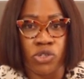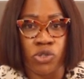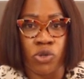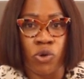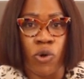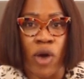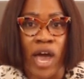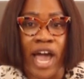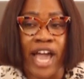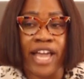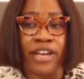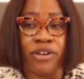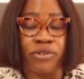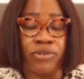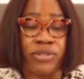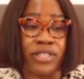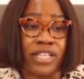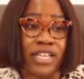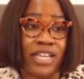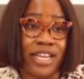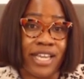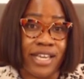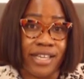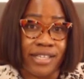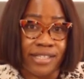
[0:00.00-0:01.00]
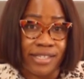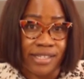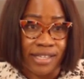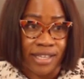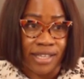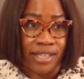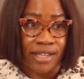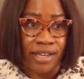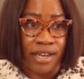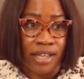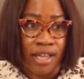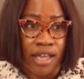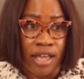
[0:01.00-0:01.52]
So I do the
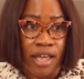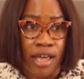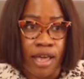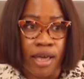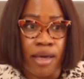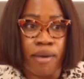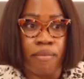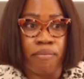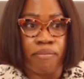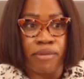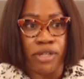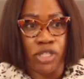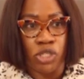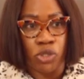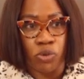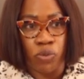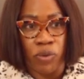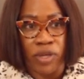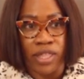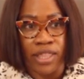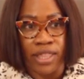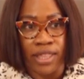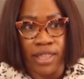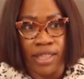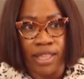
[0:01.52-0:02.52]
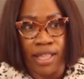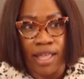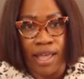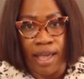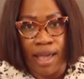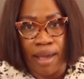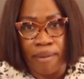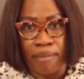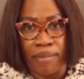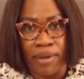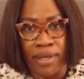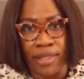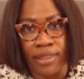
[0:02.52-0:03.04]
liaison between,
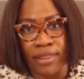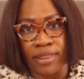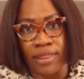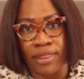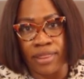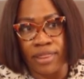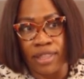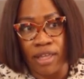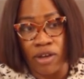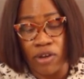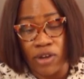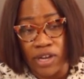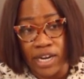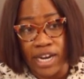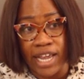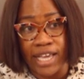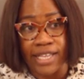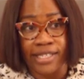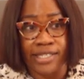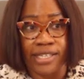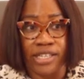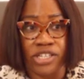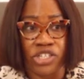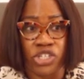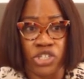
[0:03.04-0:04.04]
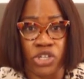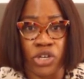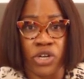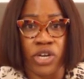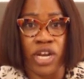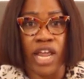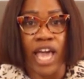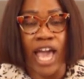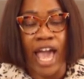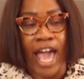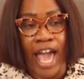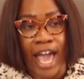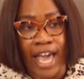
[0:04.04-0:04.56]
the organization
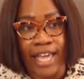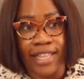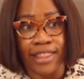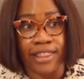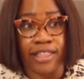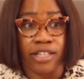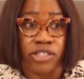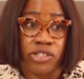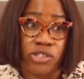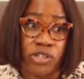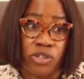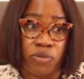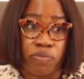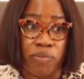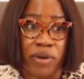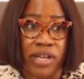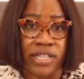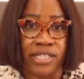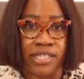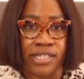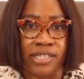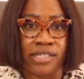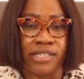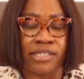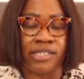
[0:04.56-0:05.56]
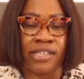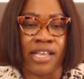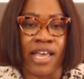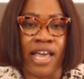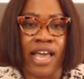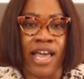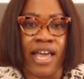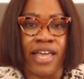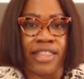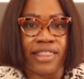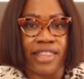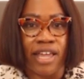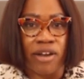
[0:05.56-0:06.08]
and the third parties
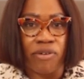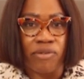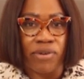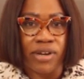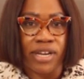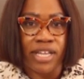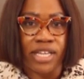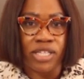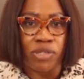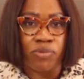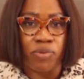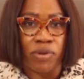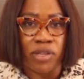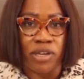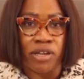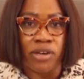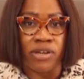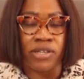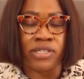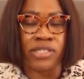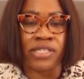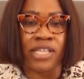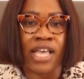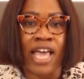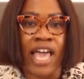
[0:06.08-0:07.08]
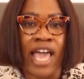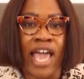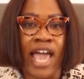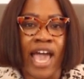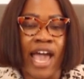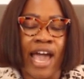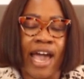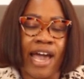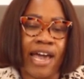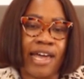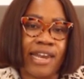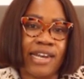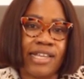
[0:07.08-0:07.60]
that relate with us.
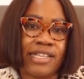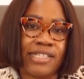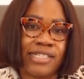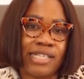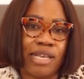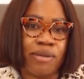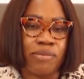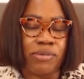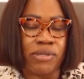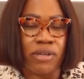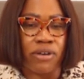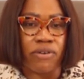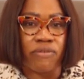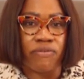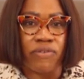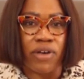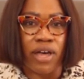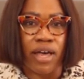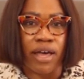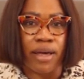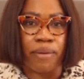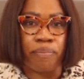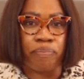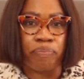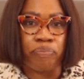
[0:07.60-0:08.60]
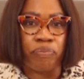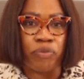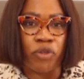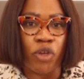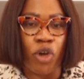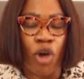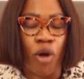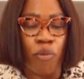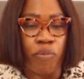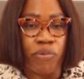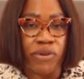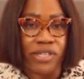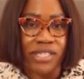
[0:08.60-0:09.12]
And in terms of
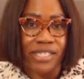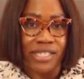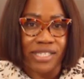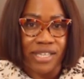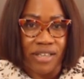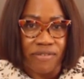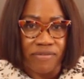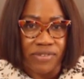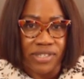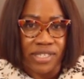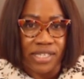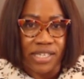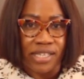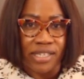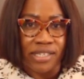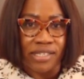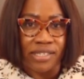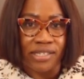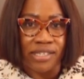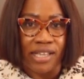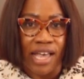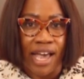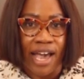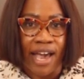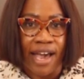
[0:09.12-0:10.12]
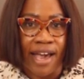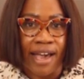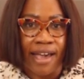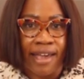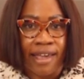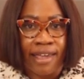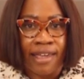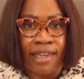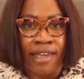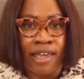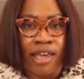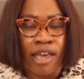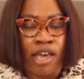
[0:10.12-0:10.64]
corporate services,
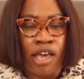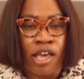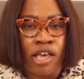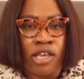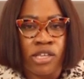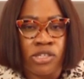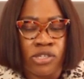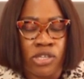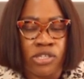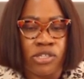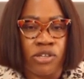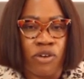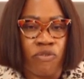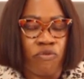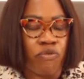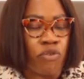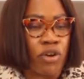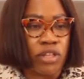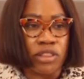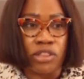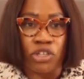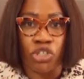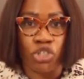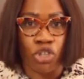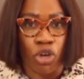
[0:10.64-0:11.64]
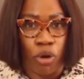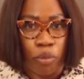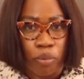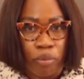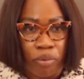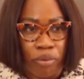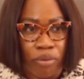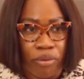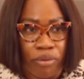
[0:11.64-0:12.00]
I sort of run the shop.